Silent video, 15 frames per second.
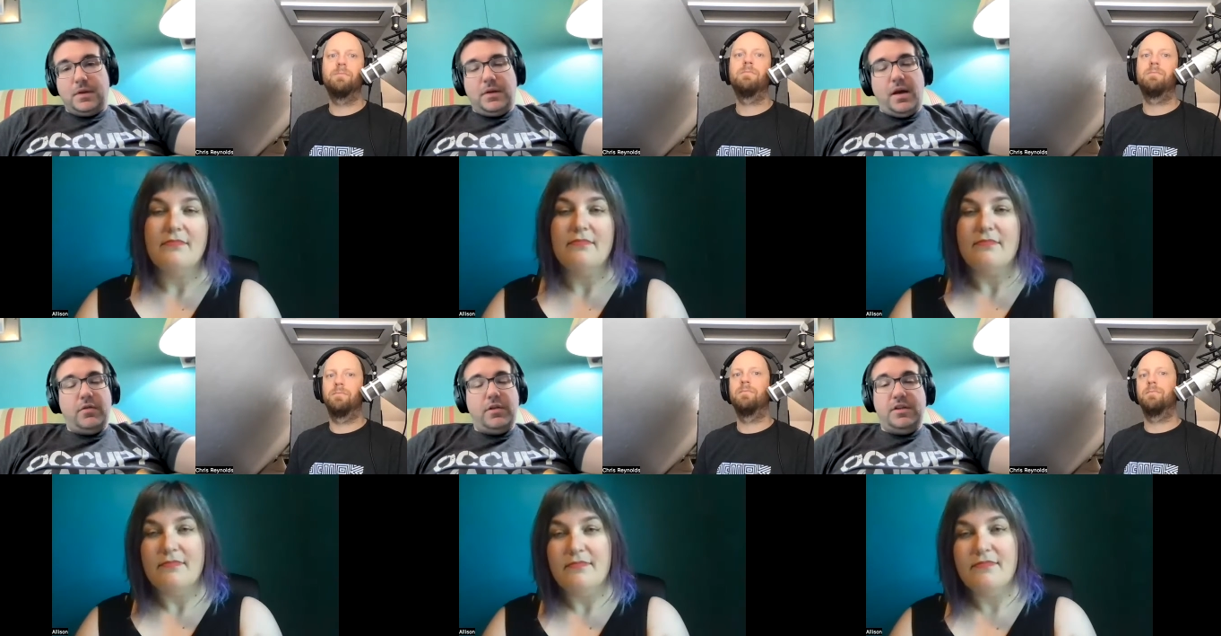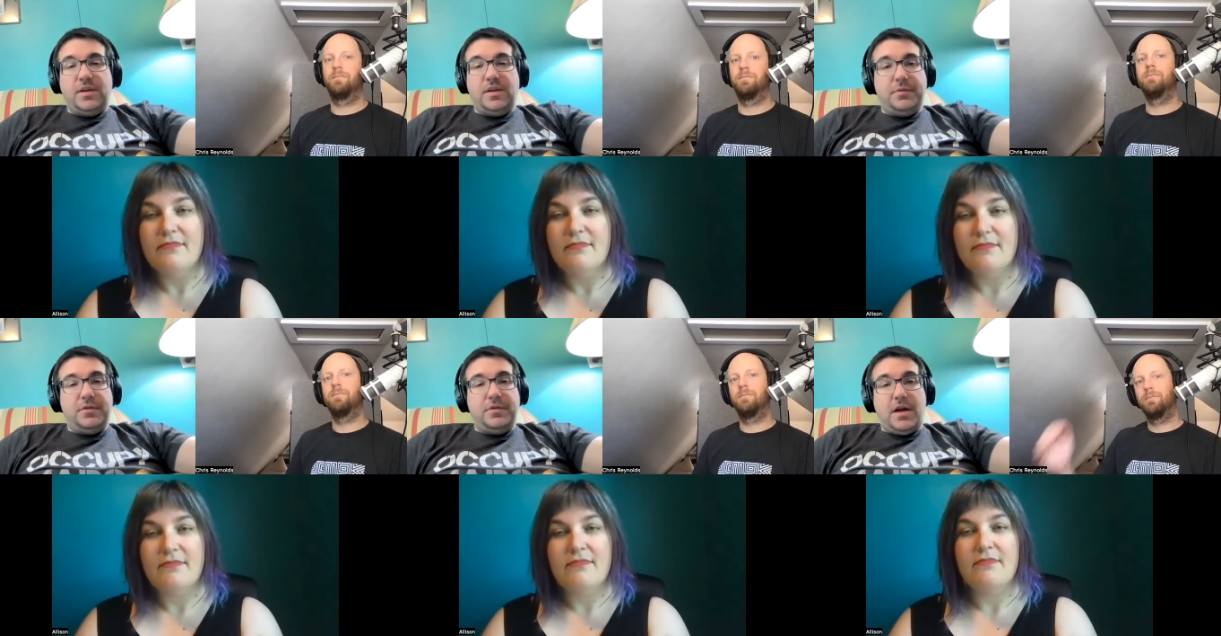Speaker 1: heavily
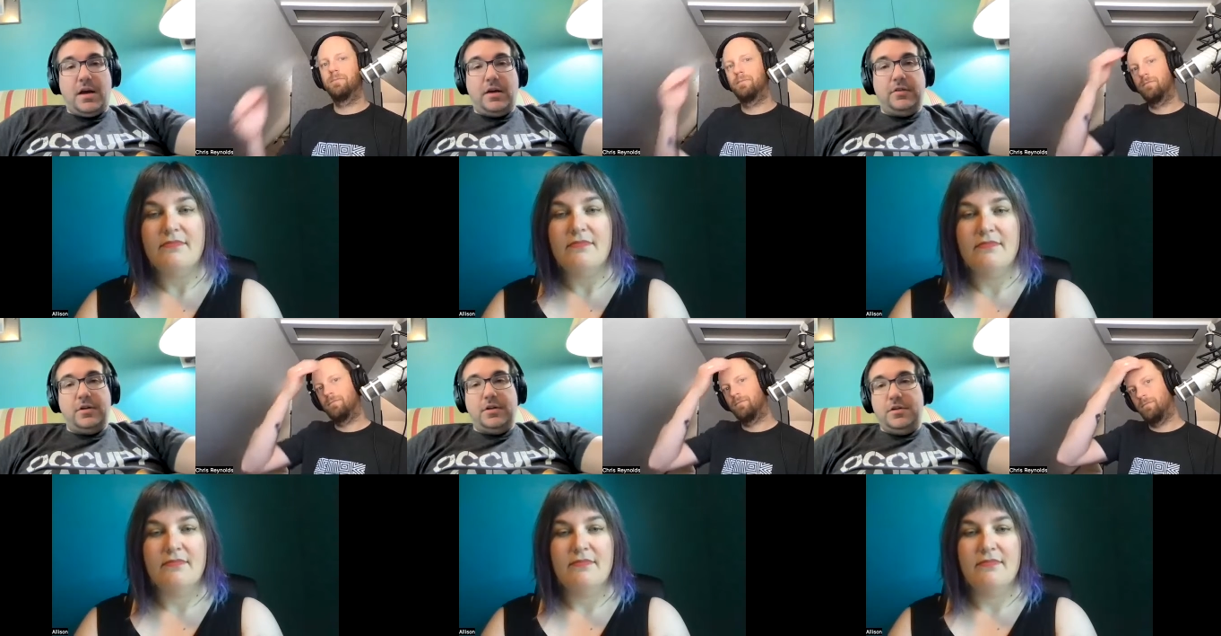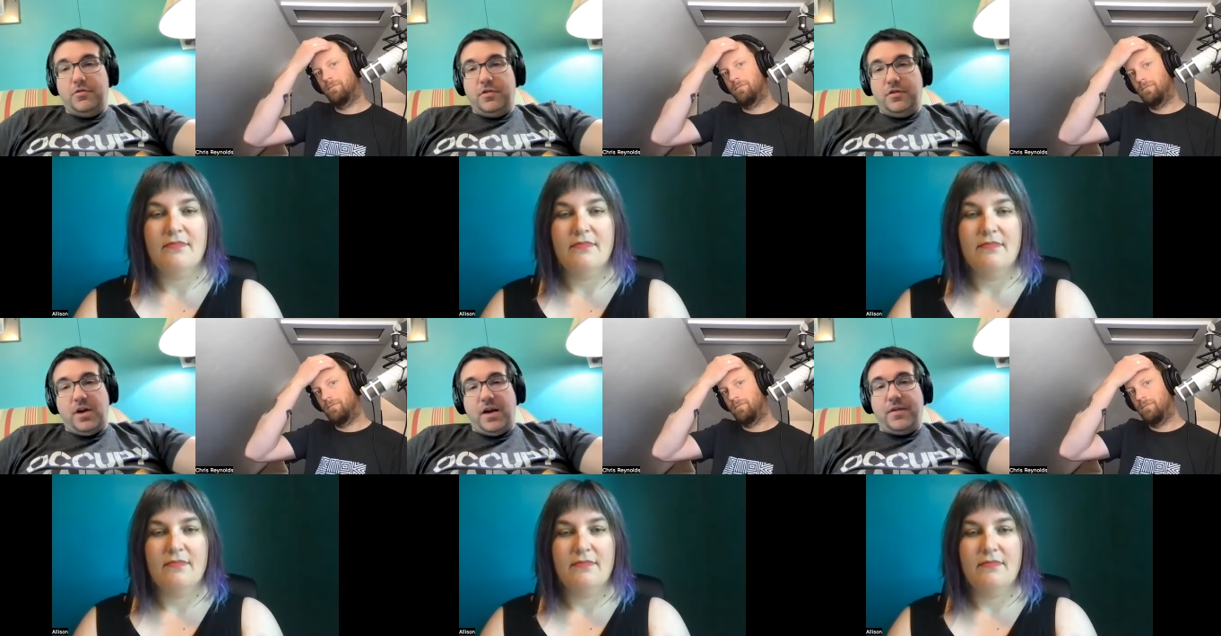subsidized, and you
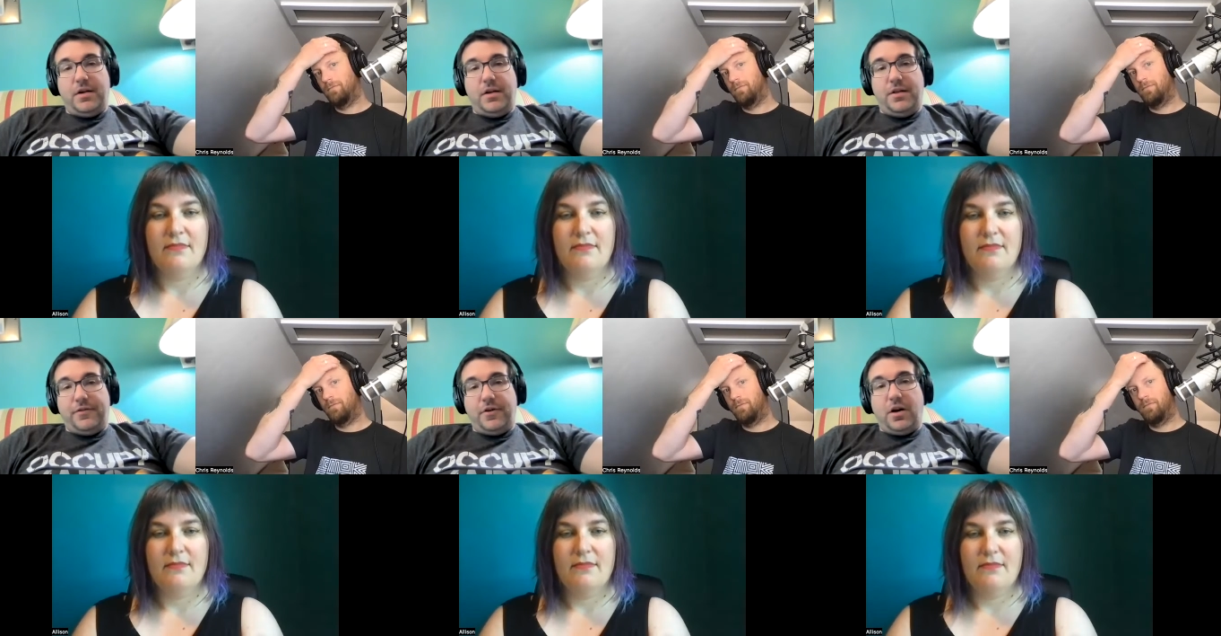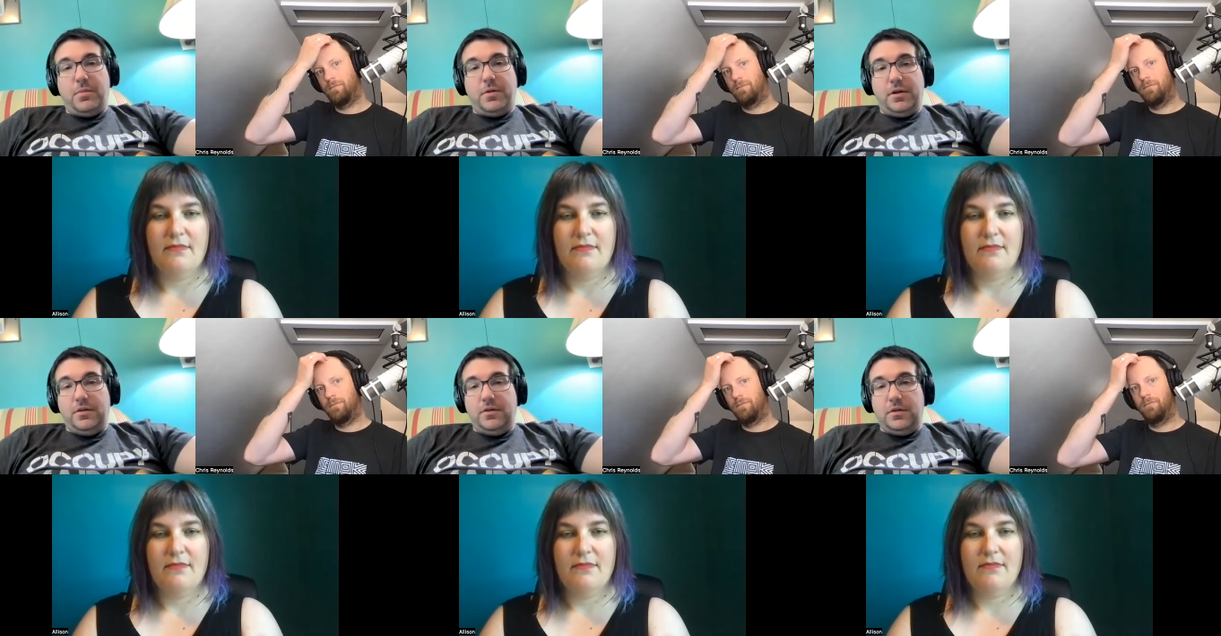drive out into the
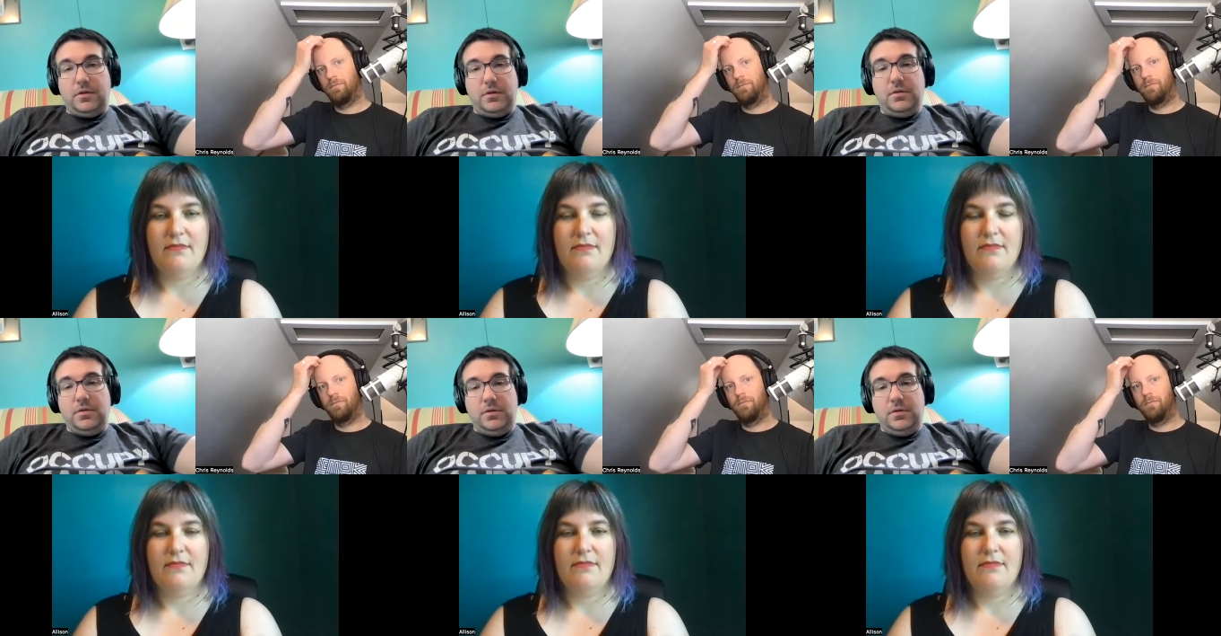farmlands and